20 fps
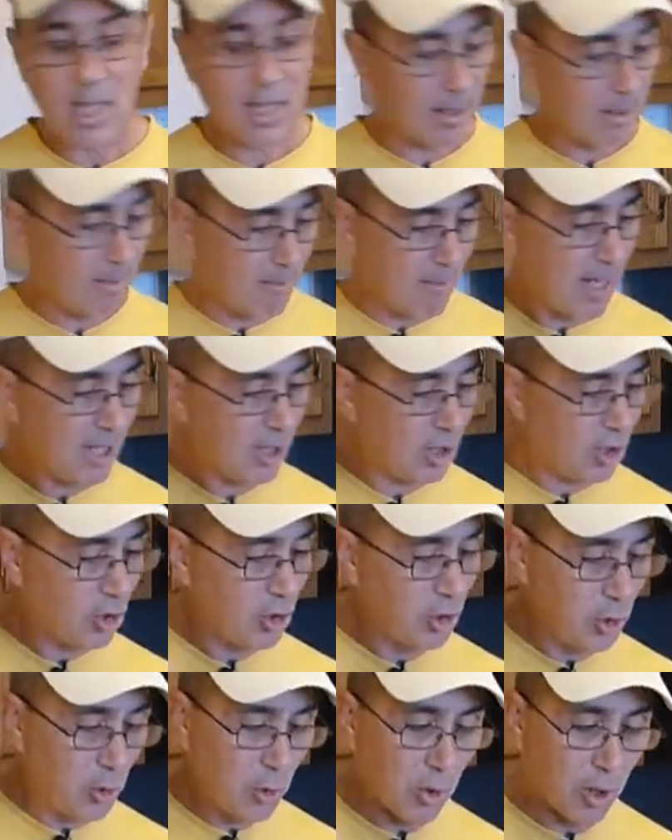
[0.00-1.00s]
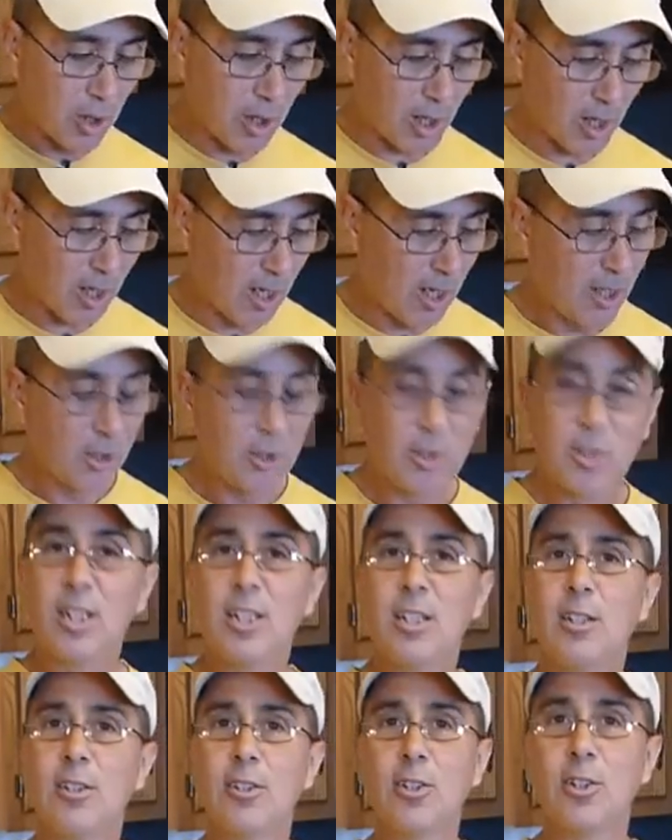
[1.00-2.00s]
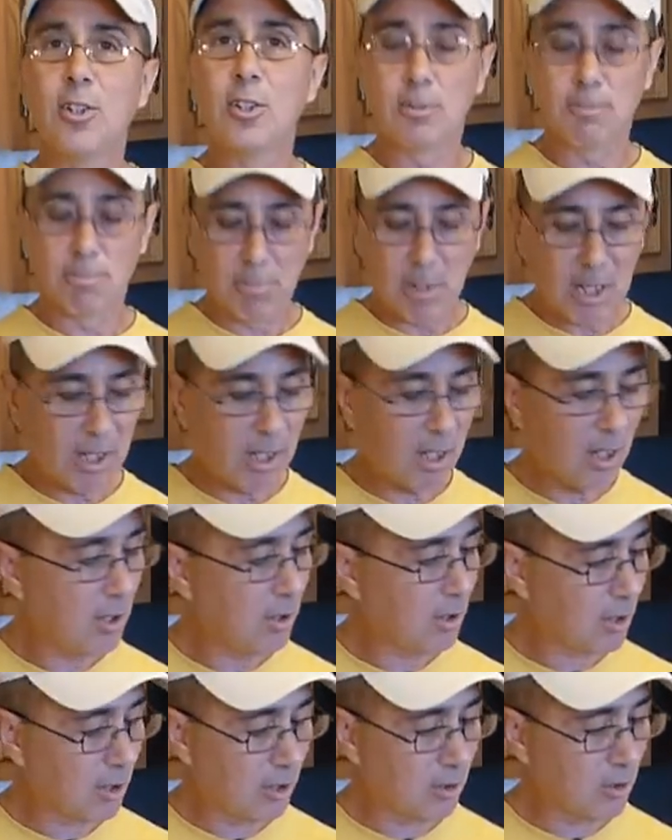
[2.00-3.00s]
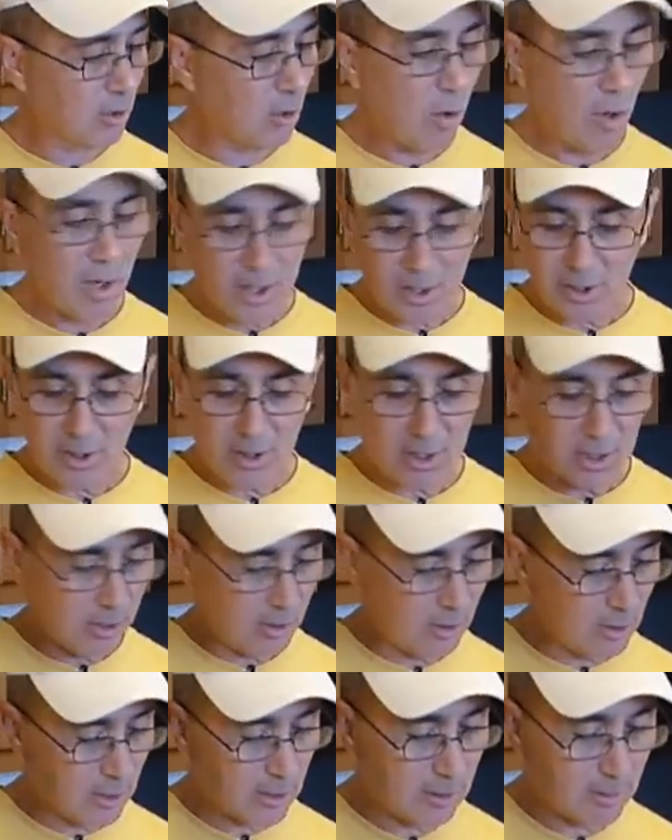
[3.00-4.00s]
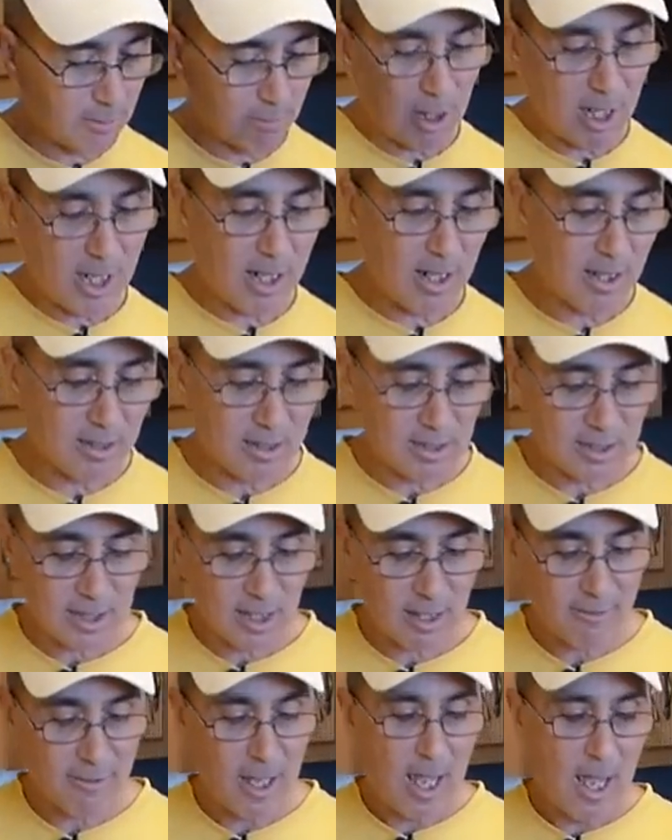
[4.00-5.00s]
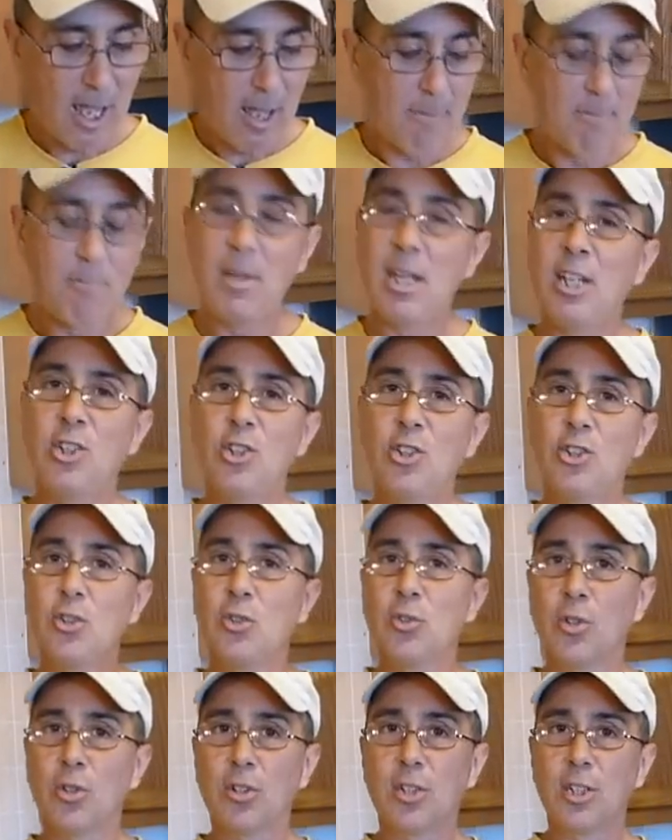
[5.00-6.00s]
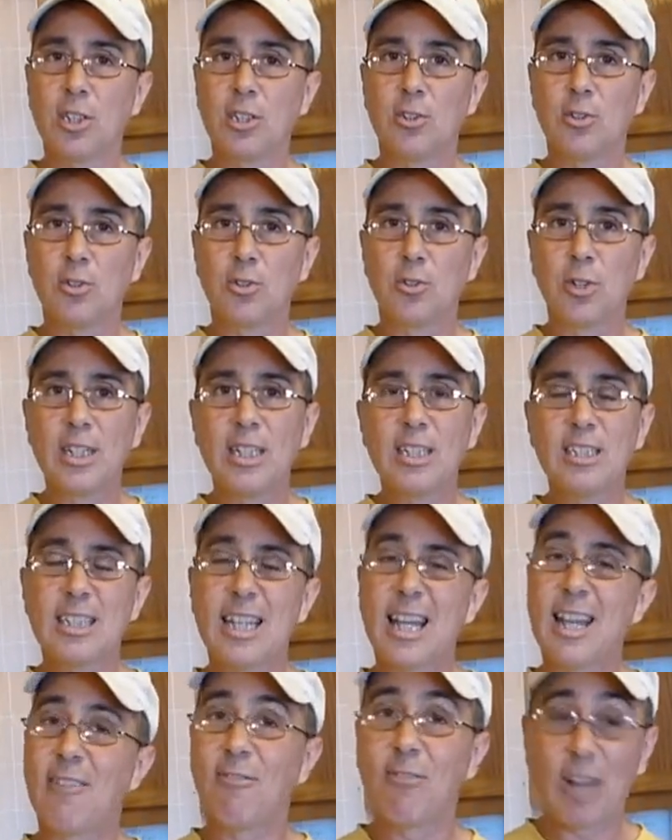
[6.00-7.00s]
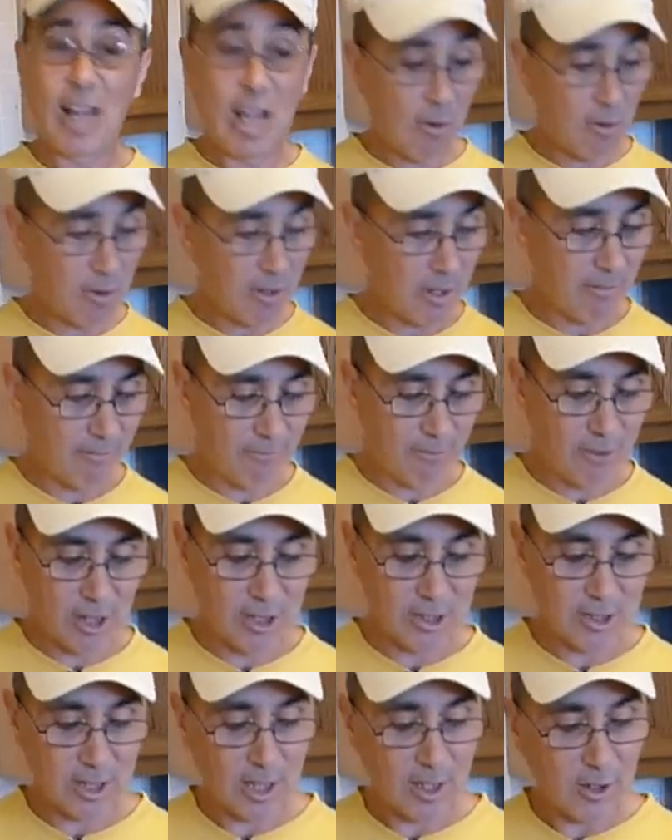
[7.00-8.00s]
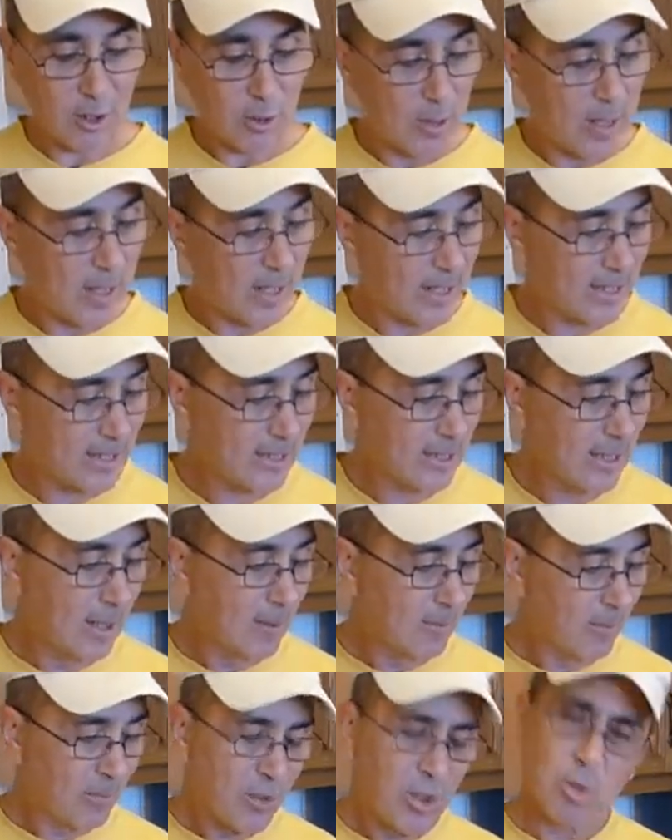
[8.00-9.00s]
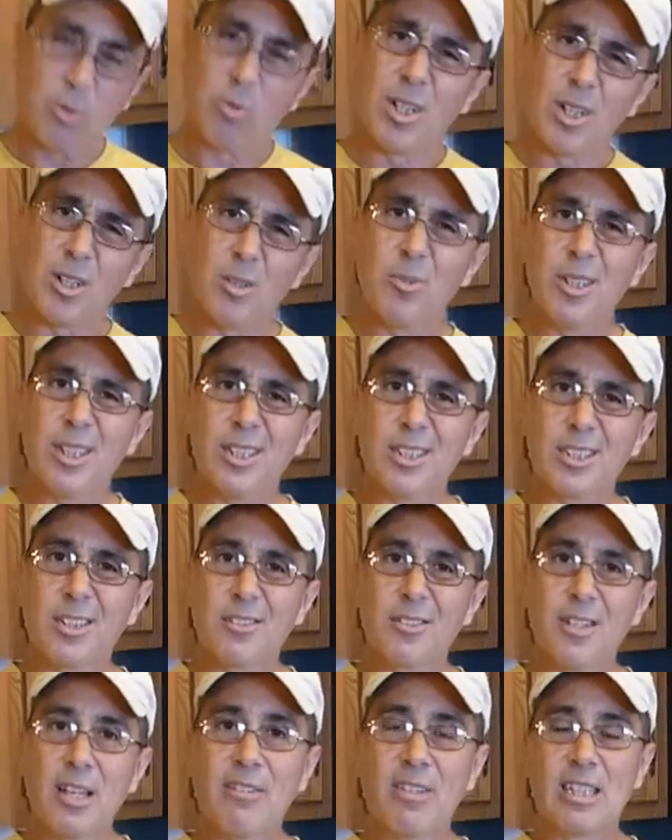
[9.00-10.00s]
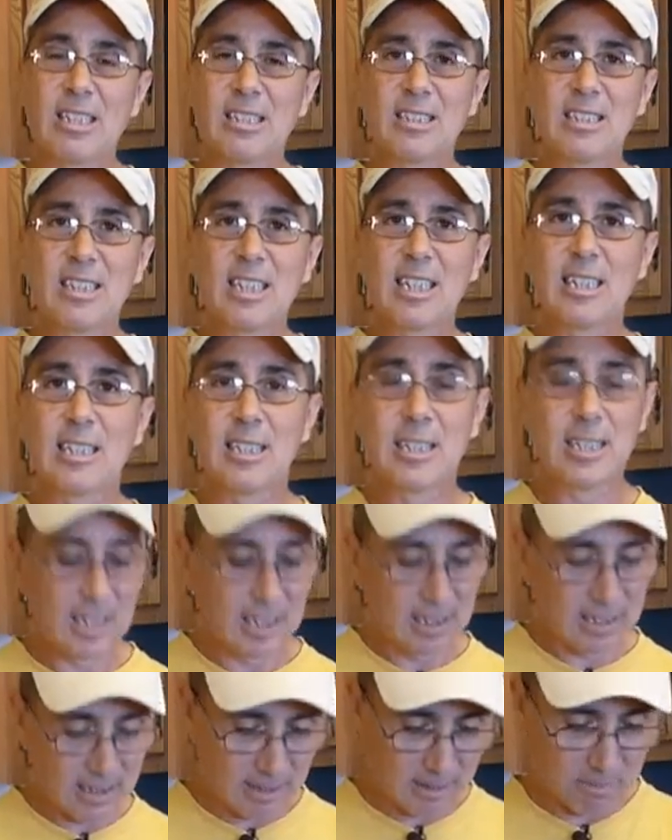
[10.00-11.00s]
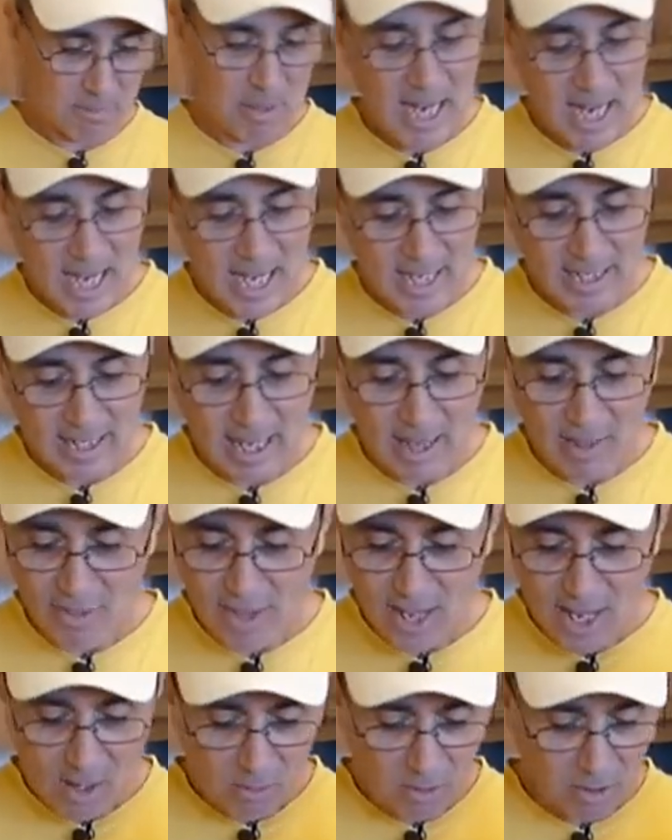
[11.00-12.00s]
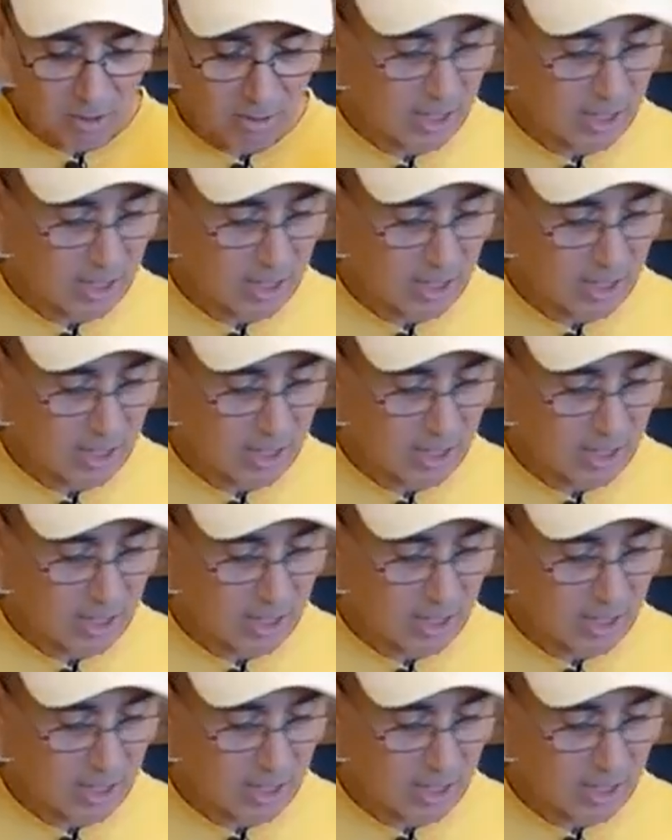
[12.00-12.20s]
but make sure you can either use butter, you can use oil, you can use spray on stuff. Make sure that you grease and flour them first. Otherwise, you run a risk of having it stick in, the pan and that